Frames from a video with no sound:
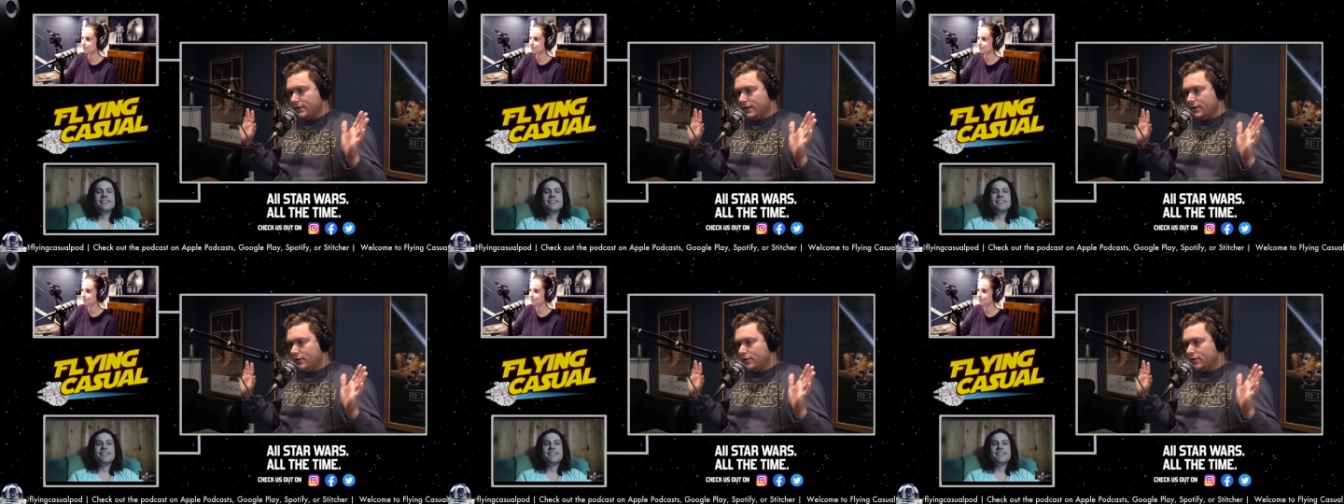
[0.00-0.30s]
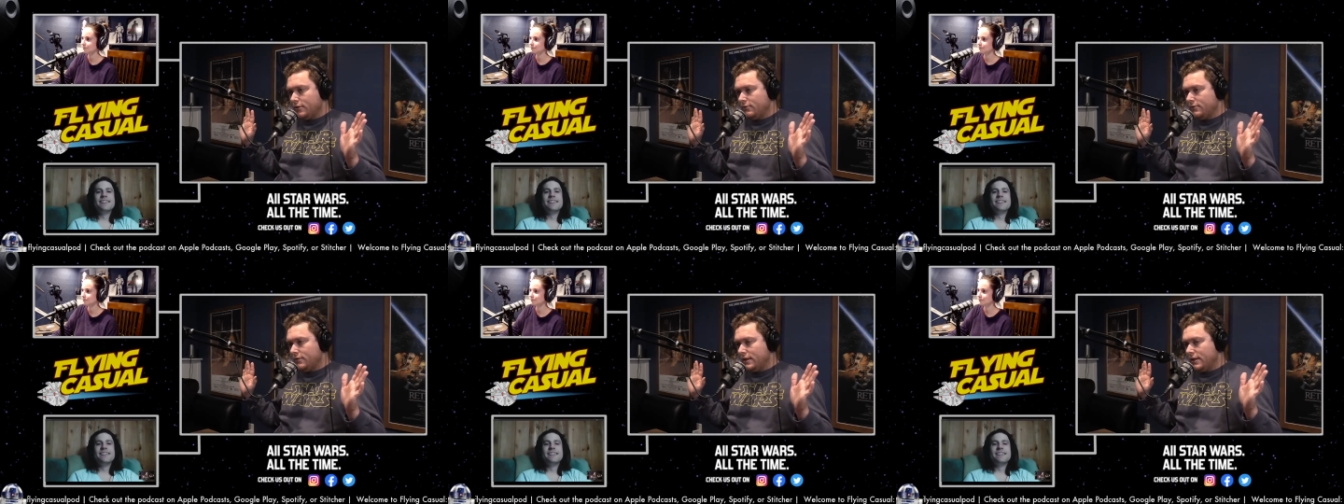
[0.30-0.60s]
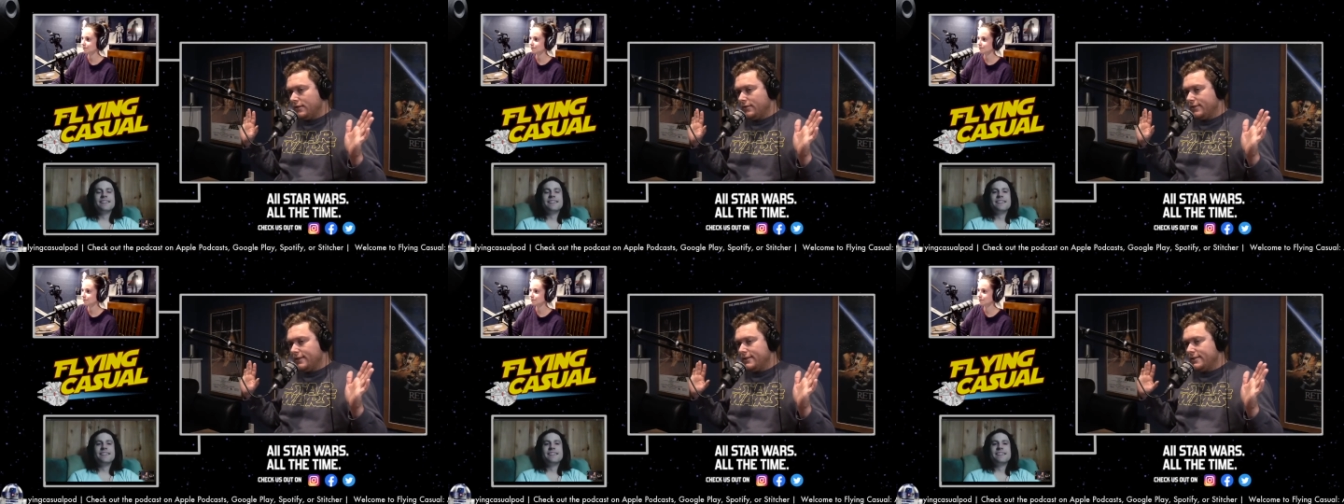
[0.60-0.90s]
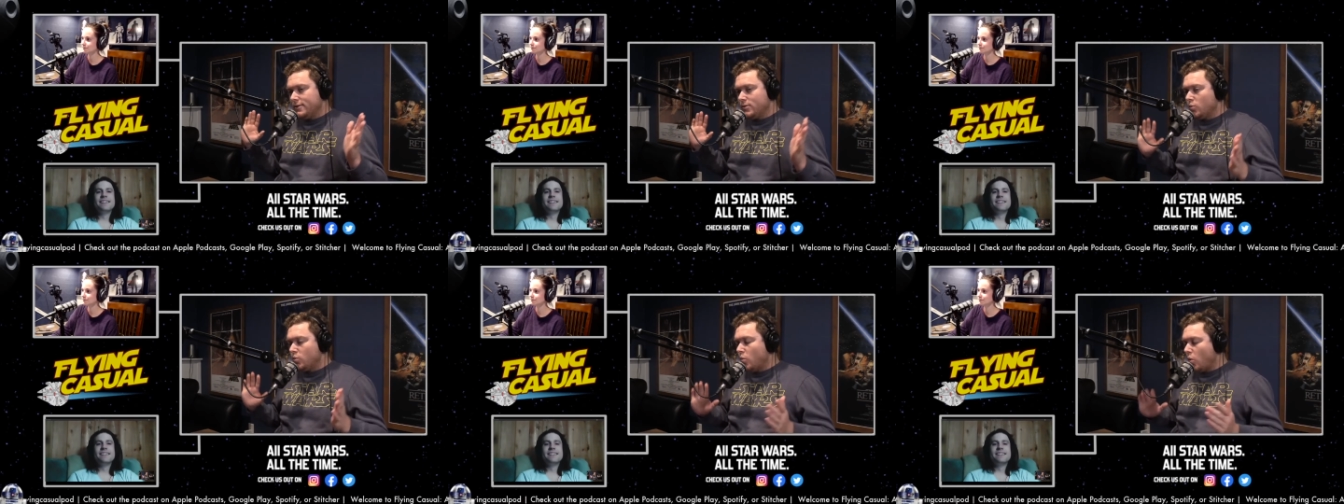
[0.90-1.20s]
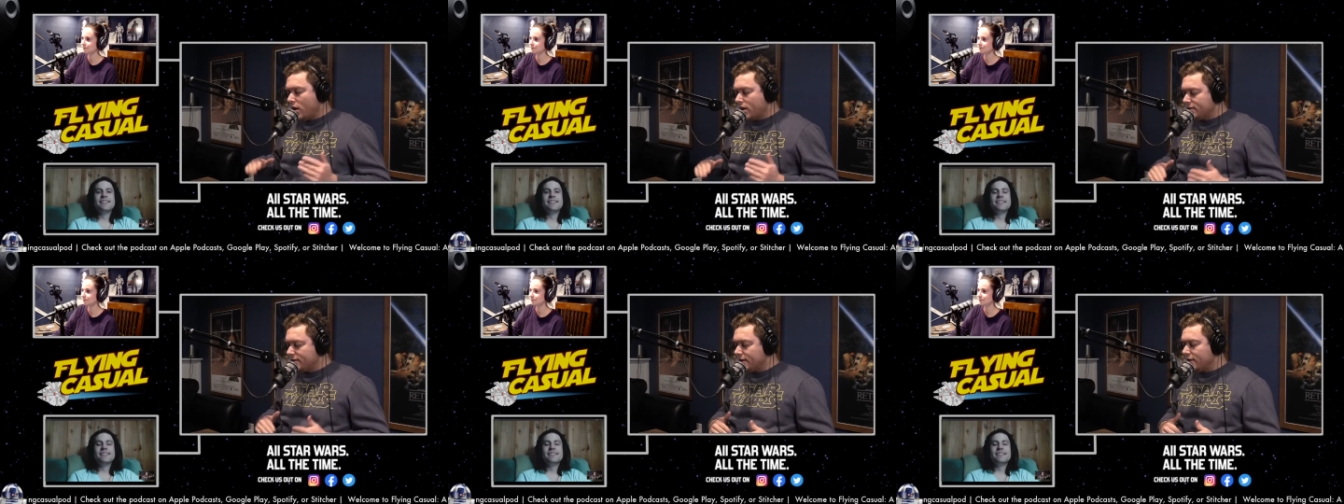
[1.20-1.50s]
here that this
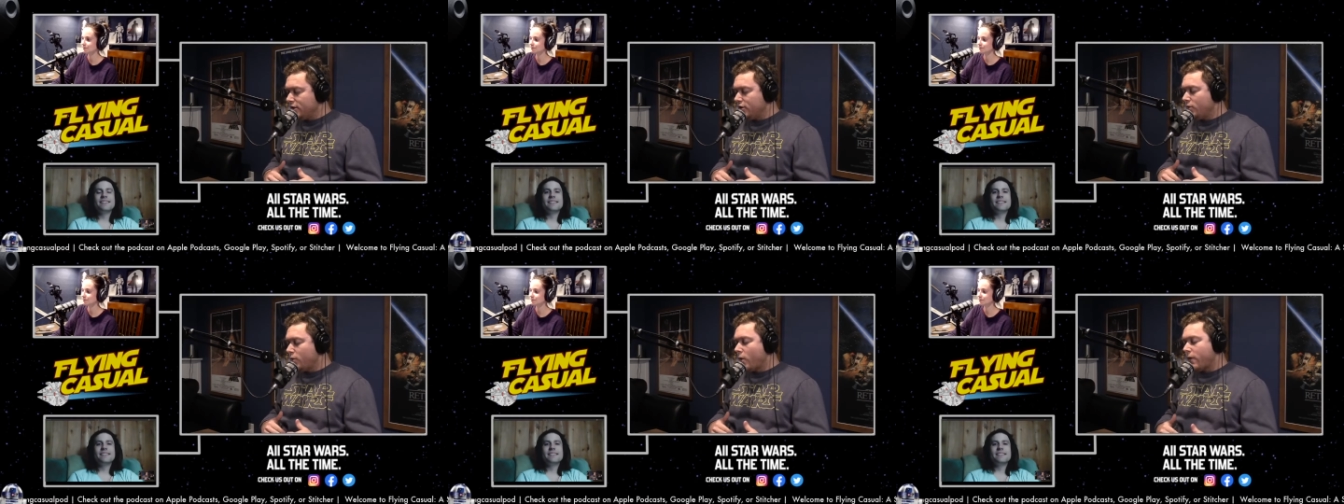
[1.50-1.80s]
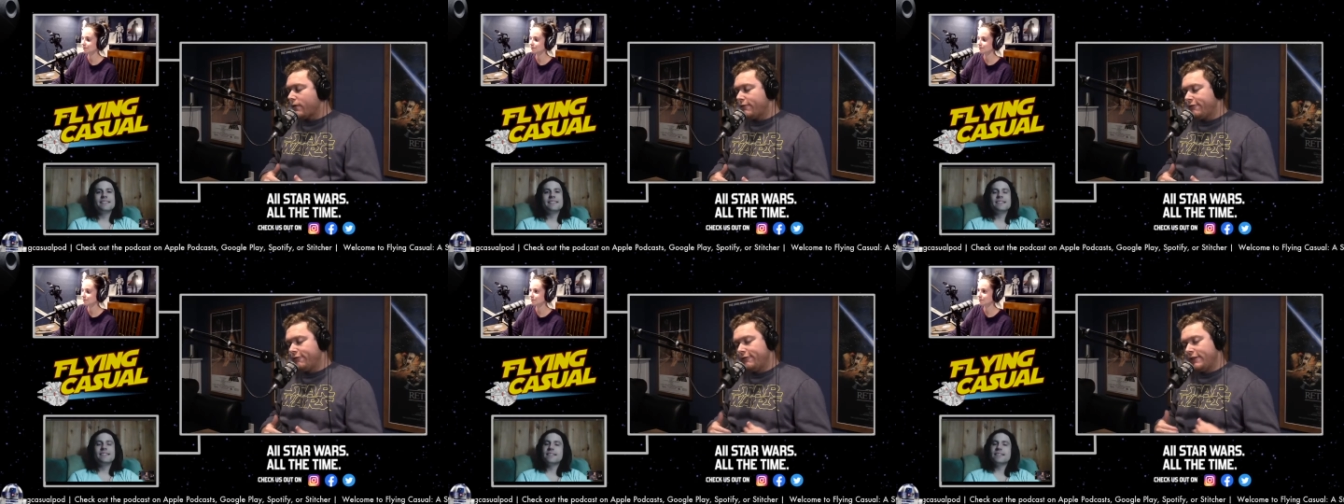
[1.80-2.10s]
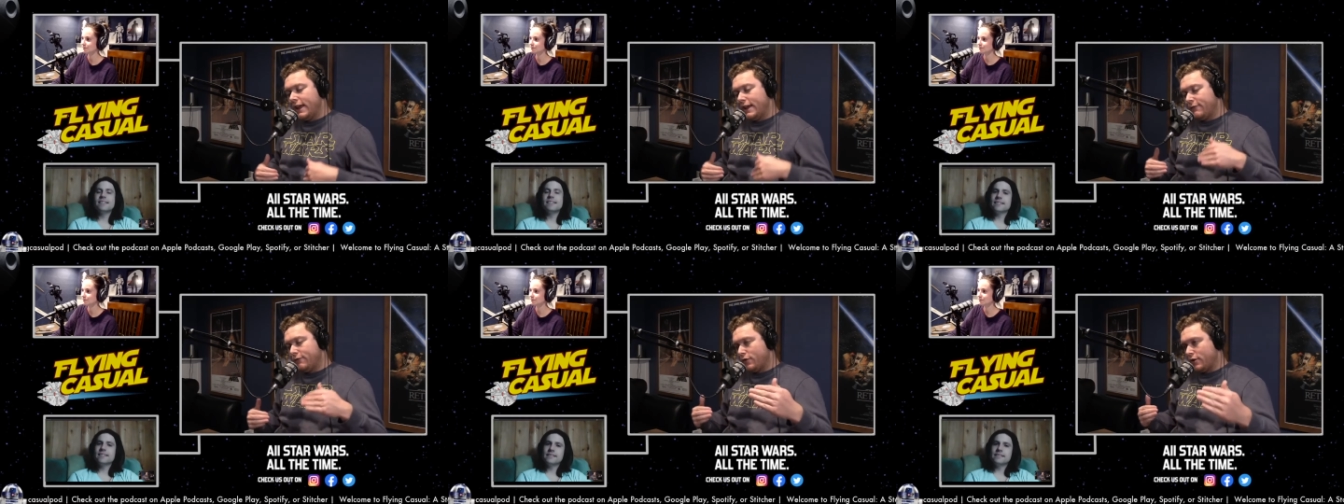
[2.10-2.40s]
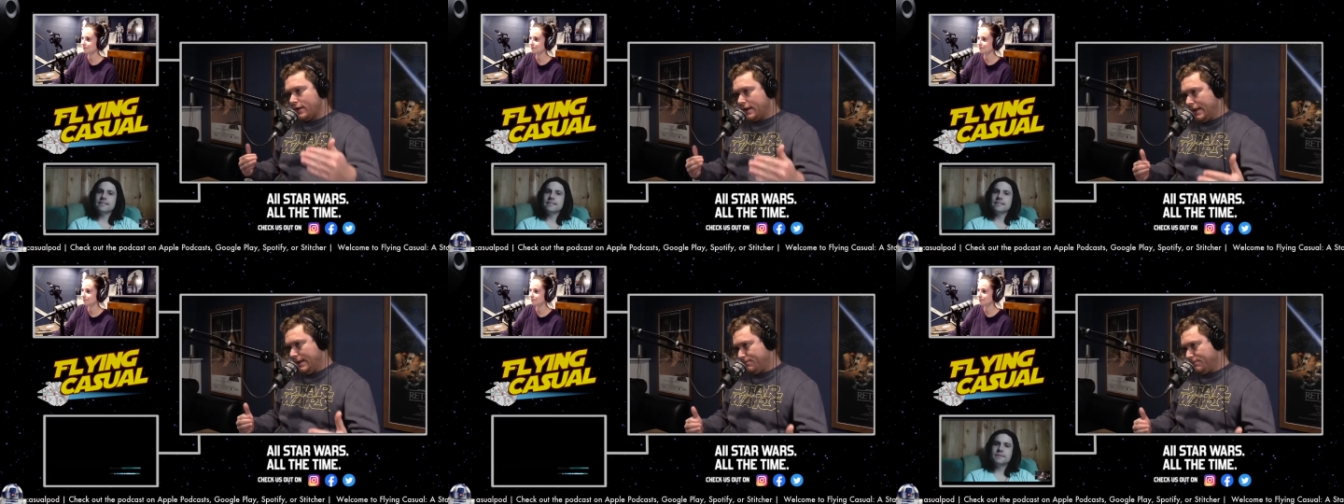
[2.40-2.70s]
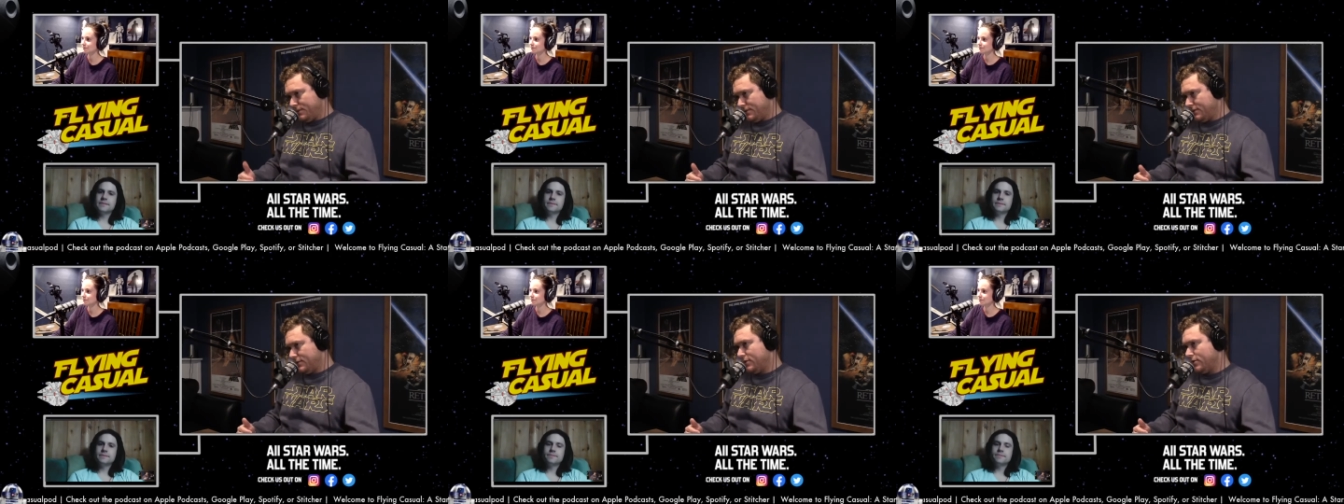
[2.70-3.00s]
wasn't your favorite
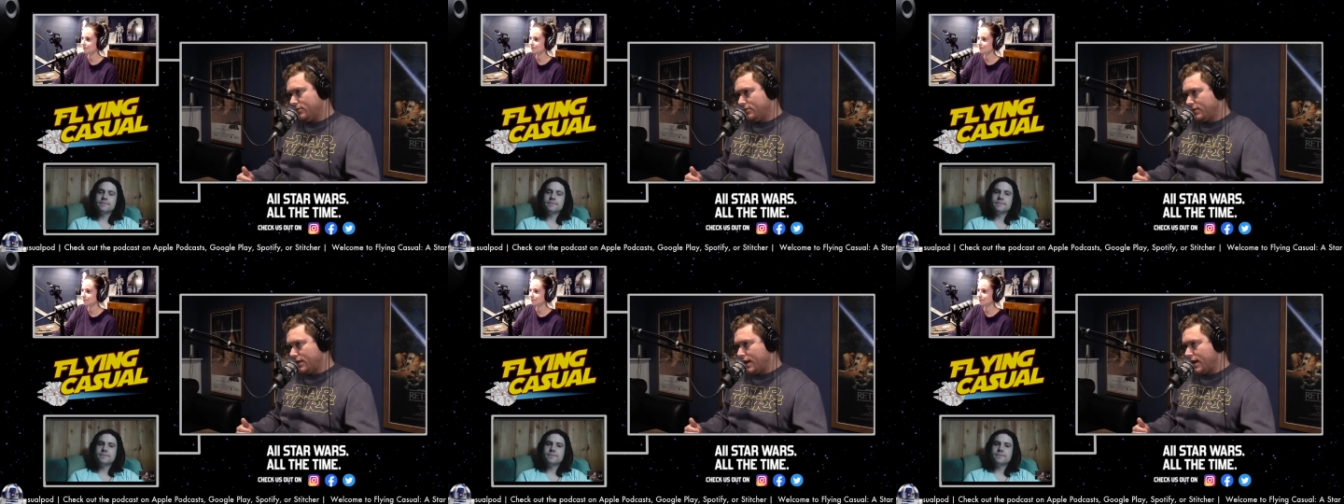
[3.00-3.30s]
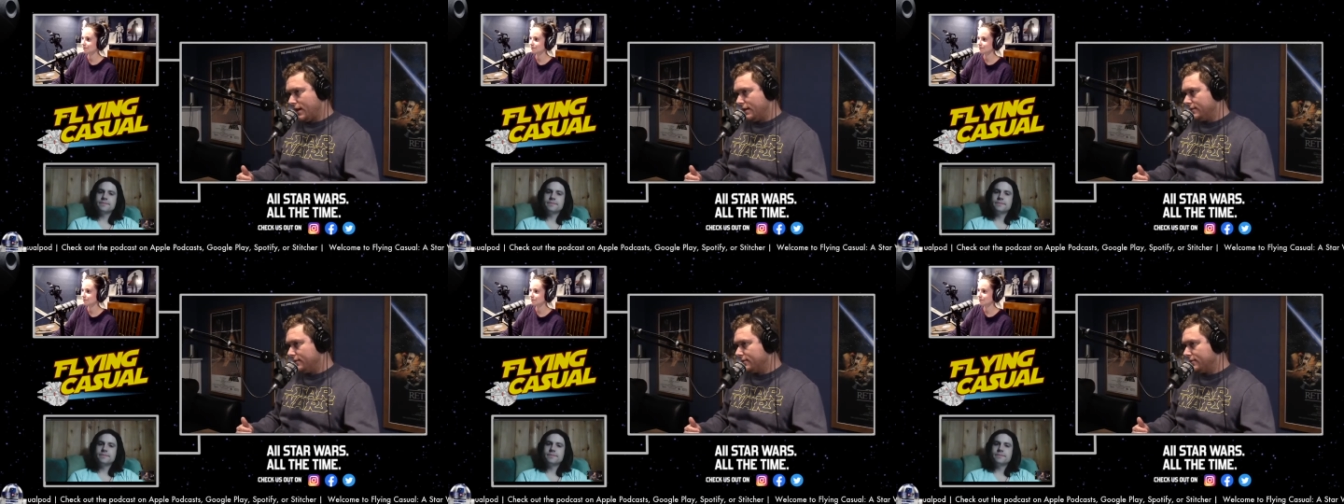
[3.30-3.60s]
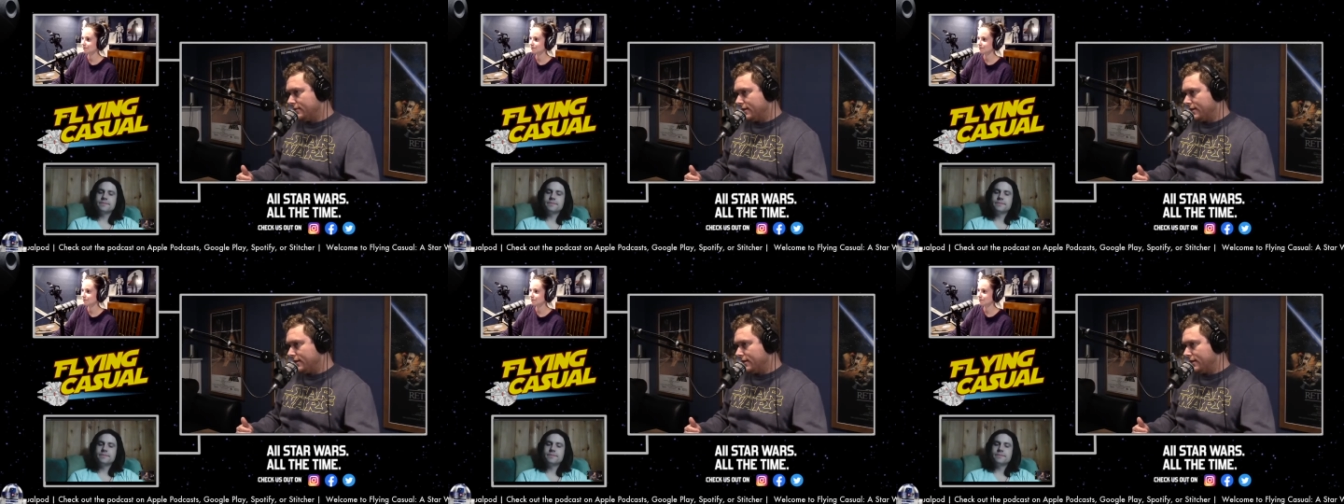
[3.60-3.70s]
episode, guys.